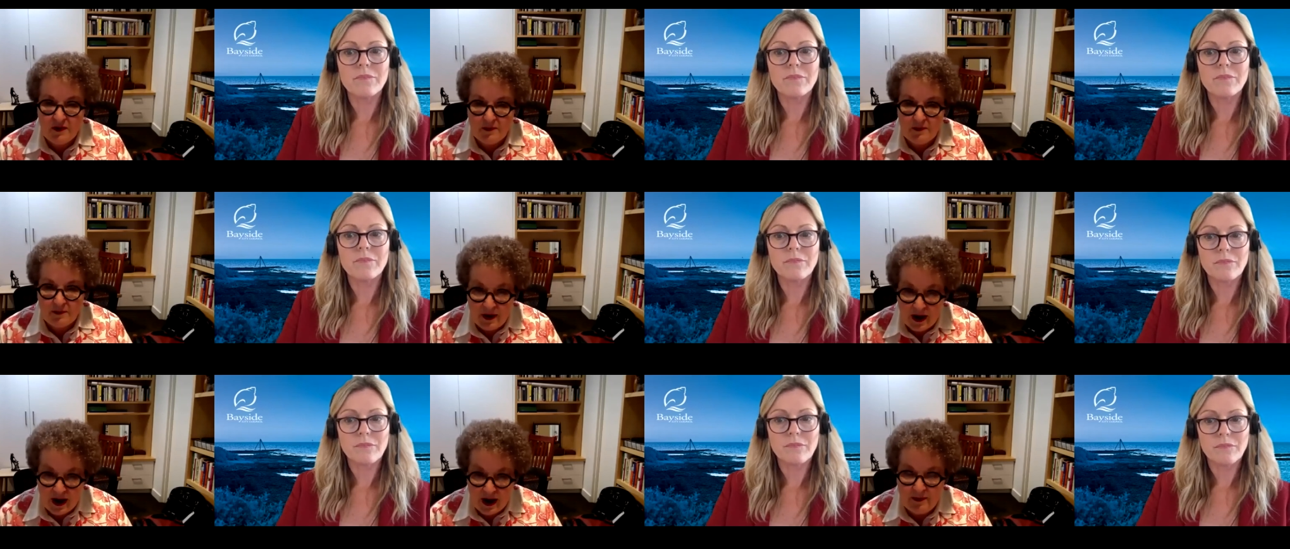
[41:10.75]

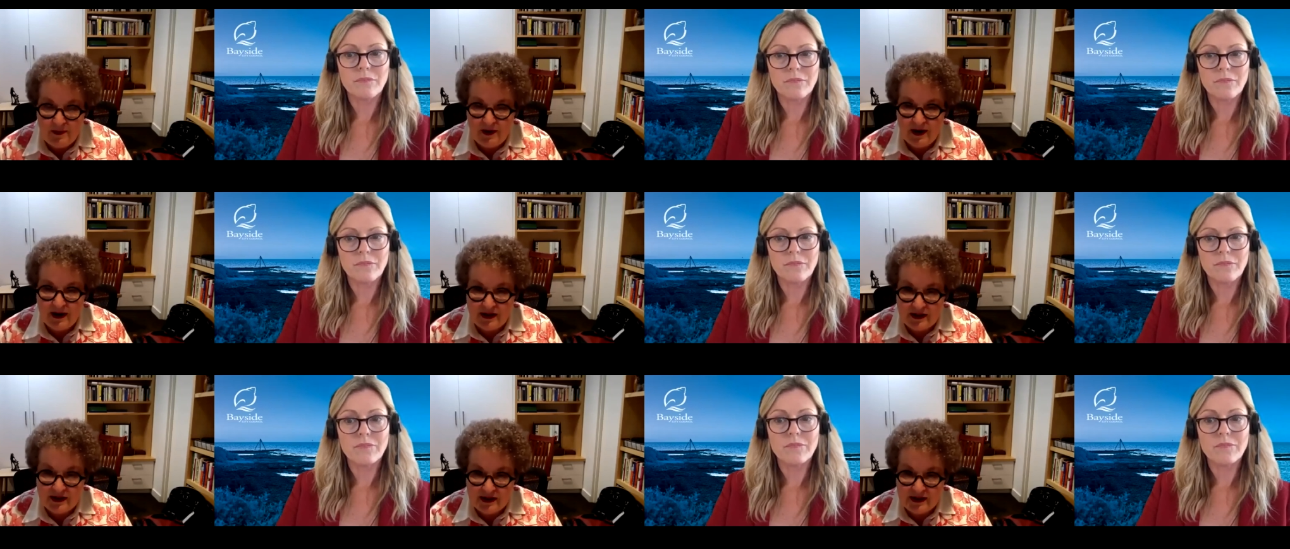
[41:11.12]

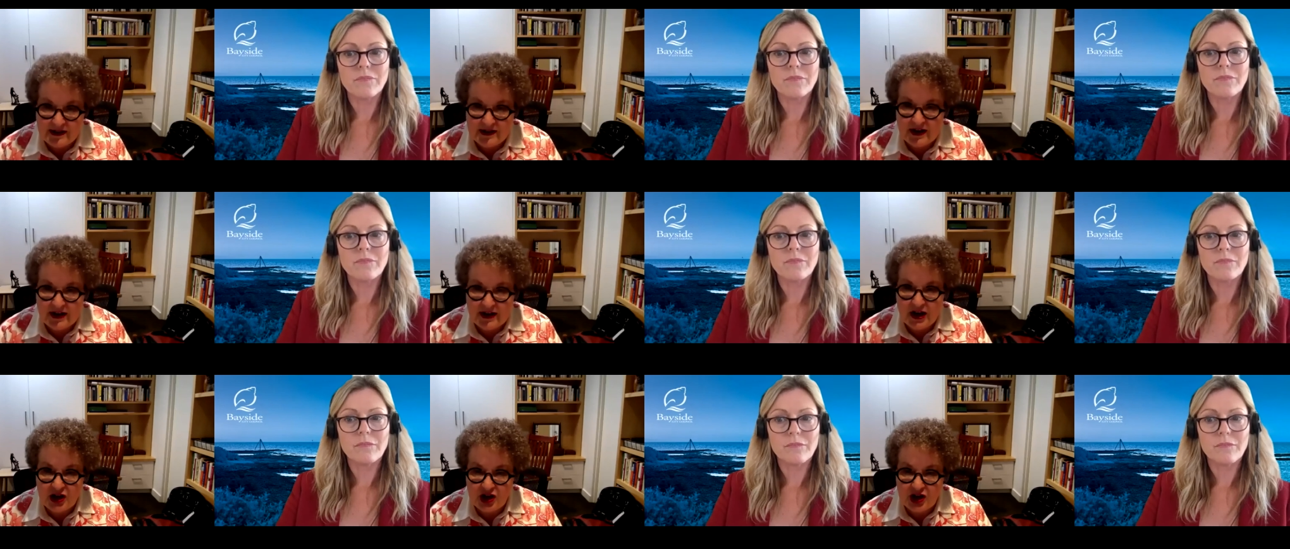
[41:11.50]
Speaker 1: public
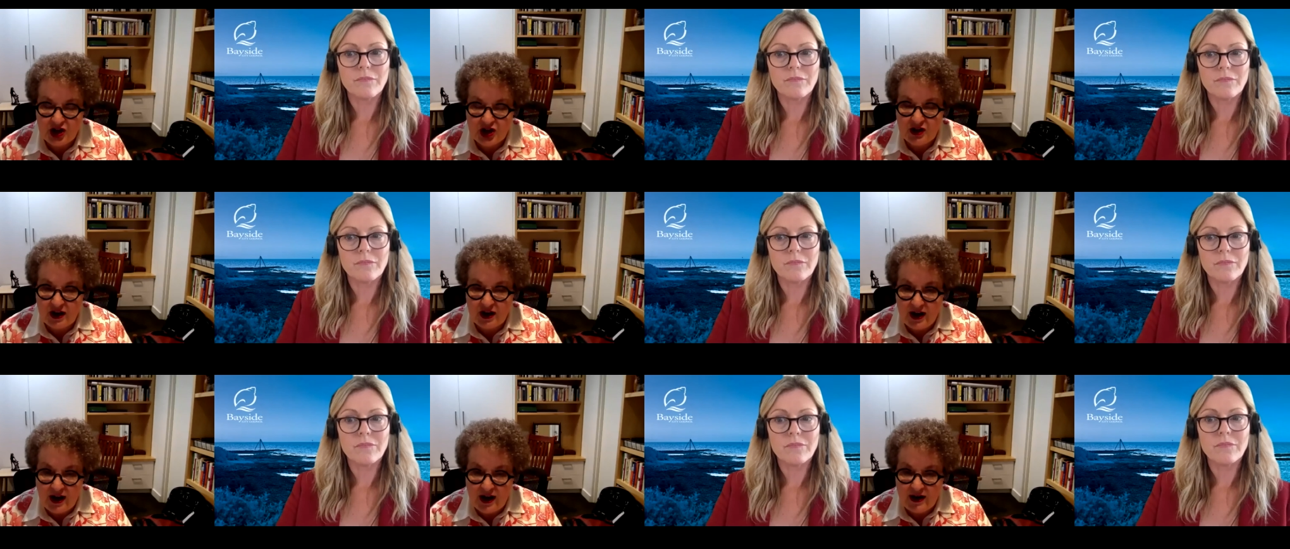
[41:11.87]

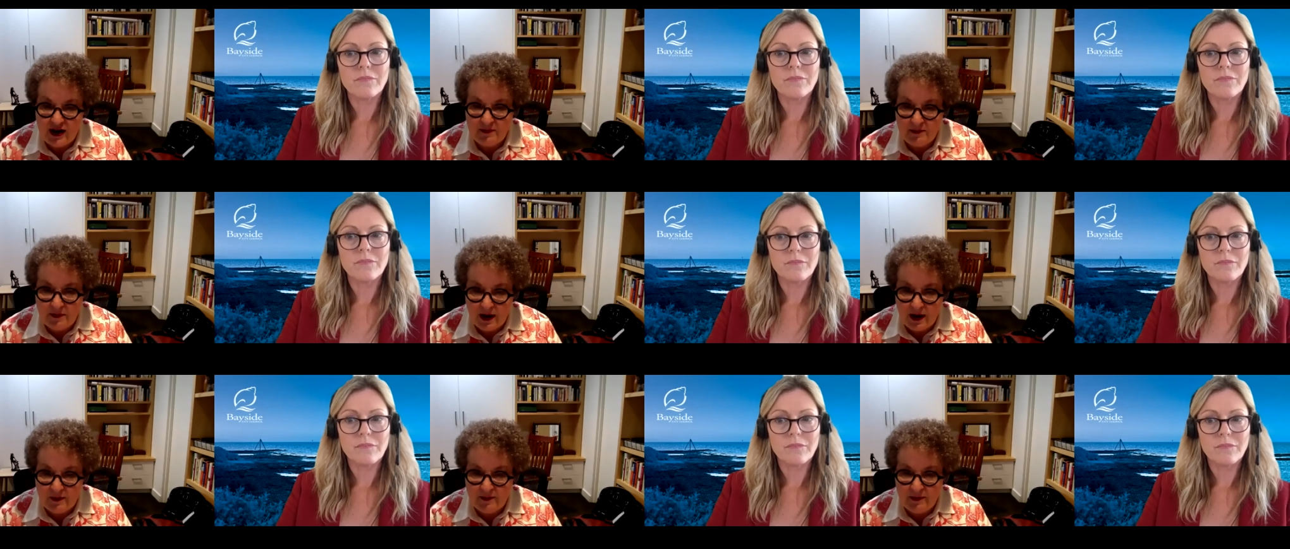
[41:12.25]
discussion and
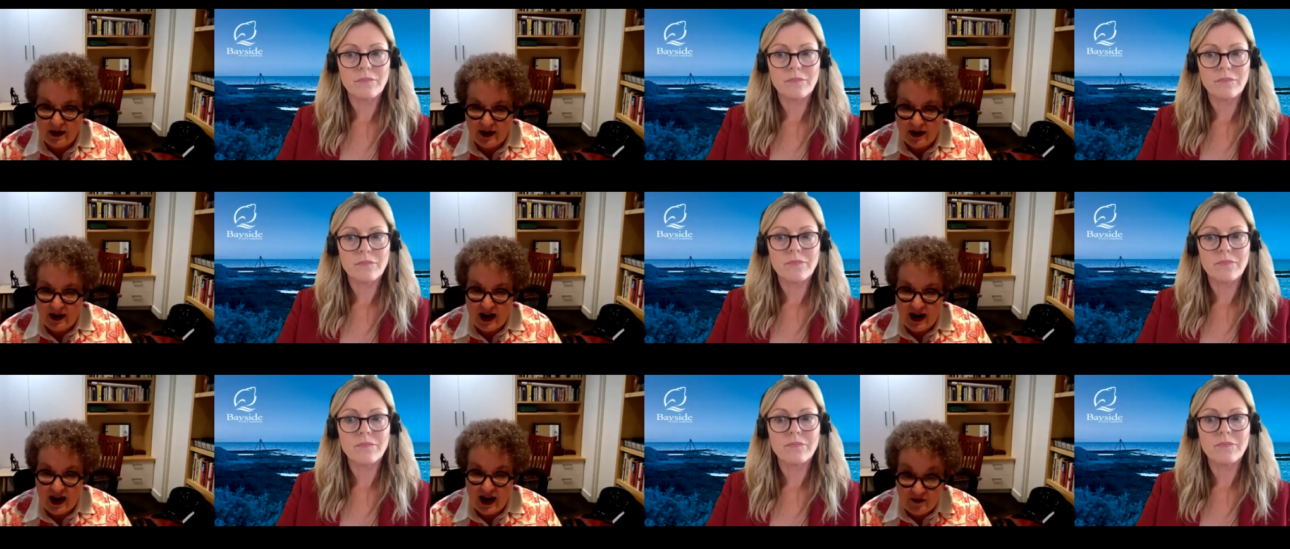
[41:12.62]
public
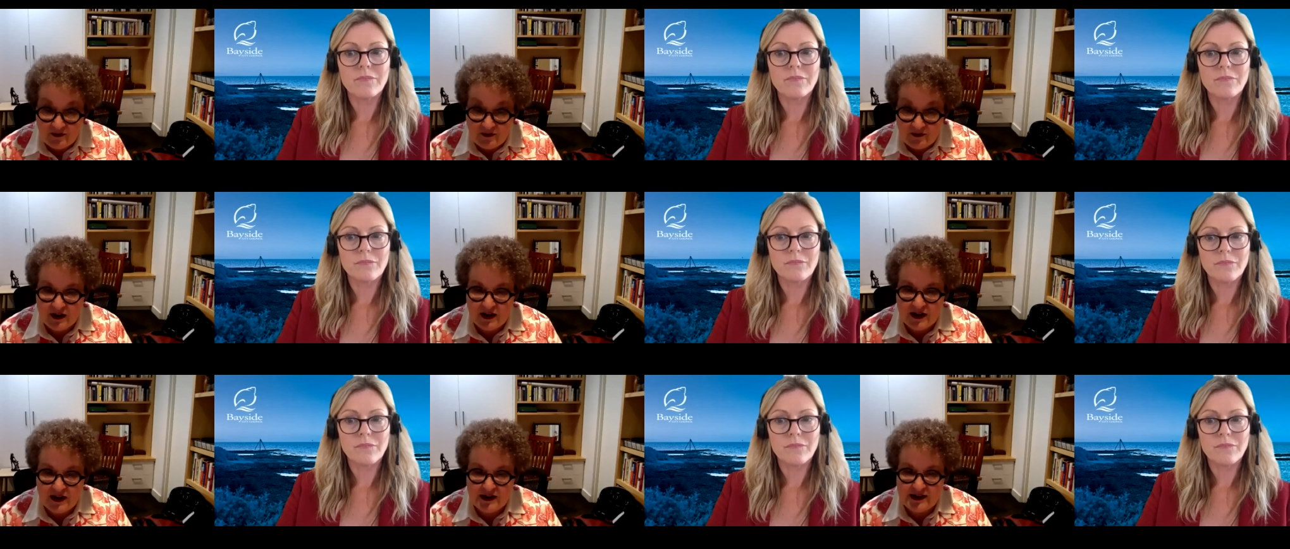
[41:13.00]

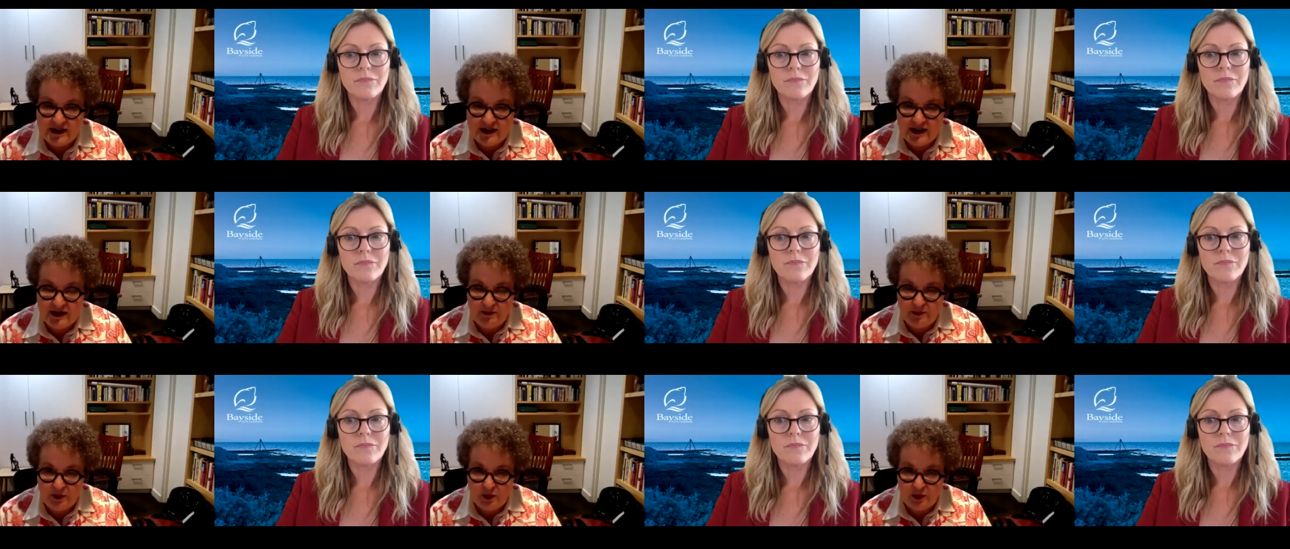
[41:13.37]

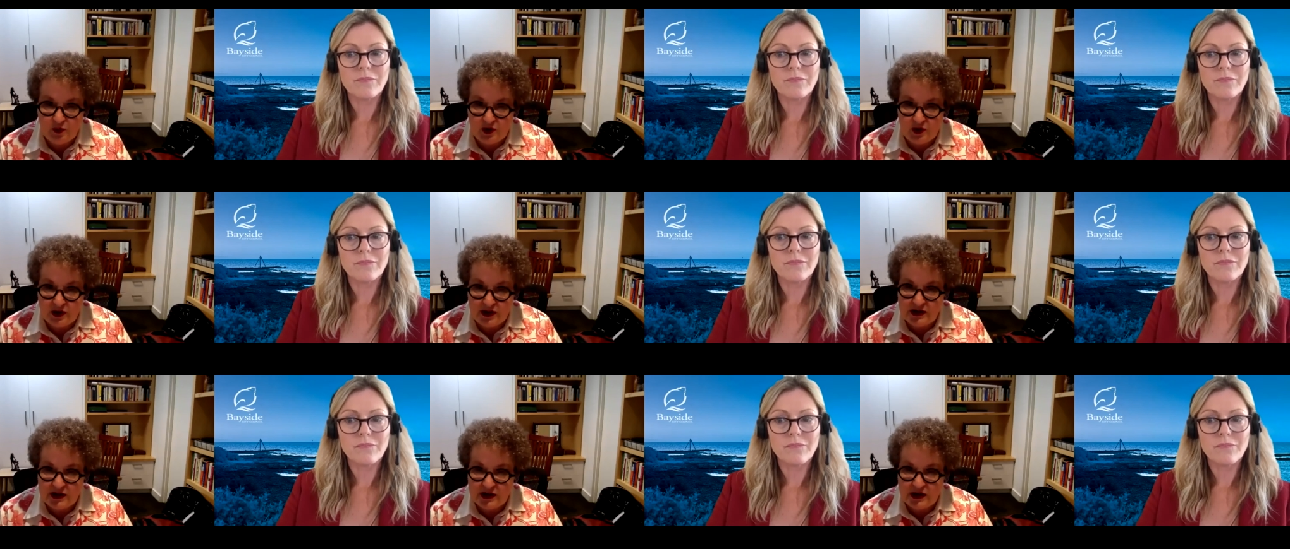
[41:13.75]
advocacy
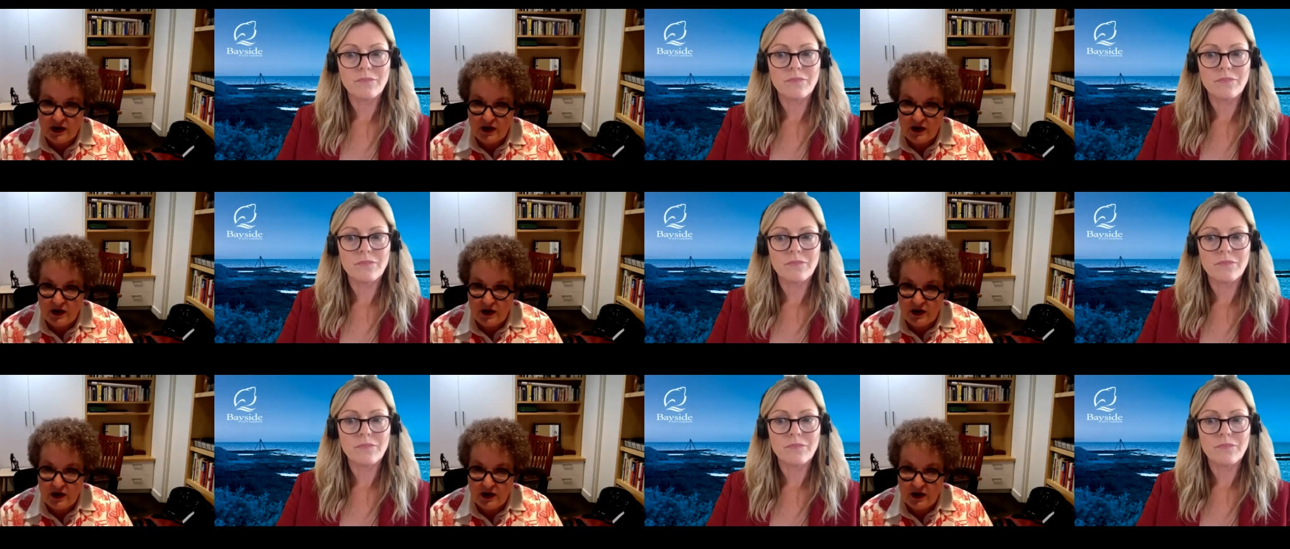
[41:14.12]
point